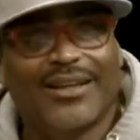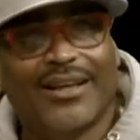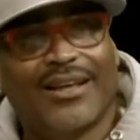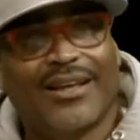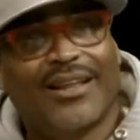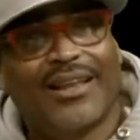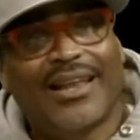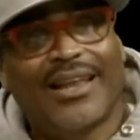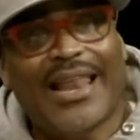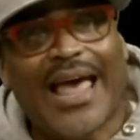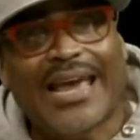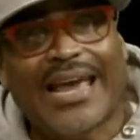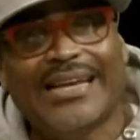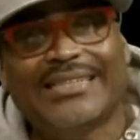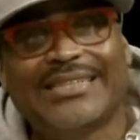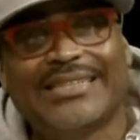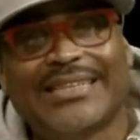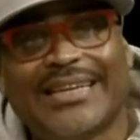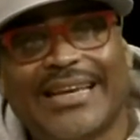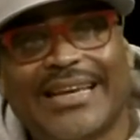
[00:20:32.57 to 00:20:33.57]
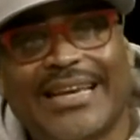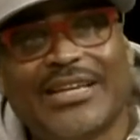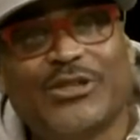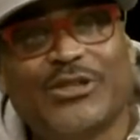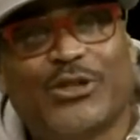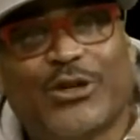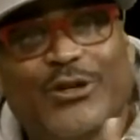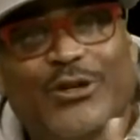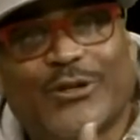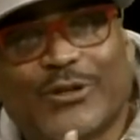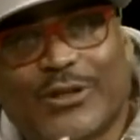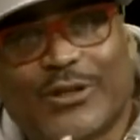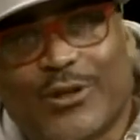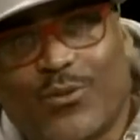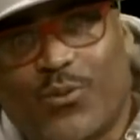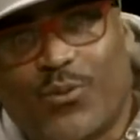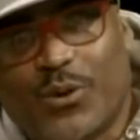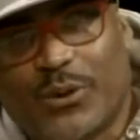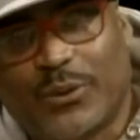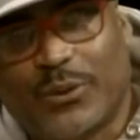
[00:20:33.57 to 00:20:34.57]
light enters the
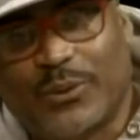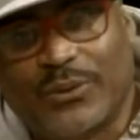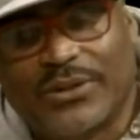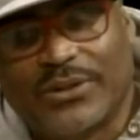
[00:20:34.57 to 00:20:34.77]
wound.